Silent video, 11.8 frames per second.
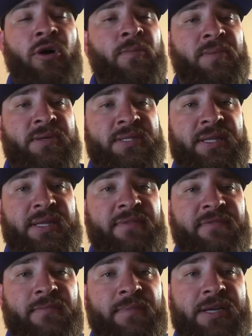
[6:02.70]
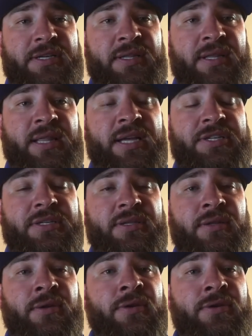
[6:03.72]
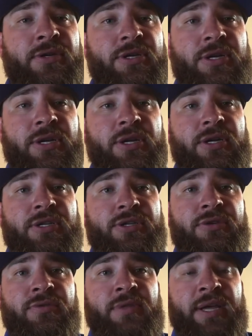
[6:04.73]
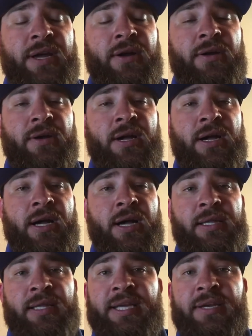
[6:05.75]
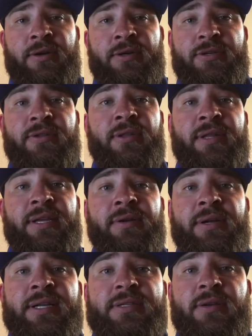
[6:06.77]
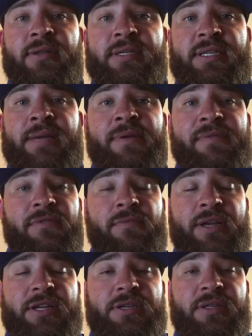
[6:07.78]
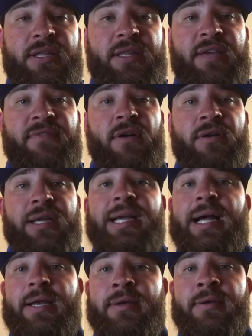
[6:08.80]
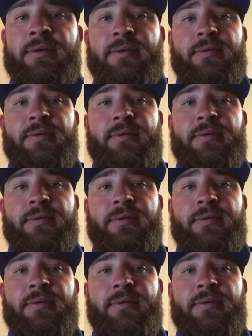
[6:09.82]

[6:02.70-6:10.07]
all present the information that they just learned to their leader, so the leader gets all the same information that they've already gotten.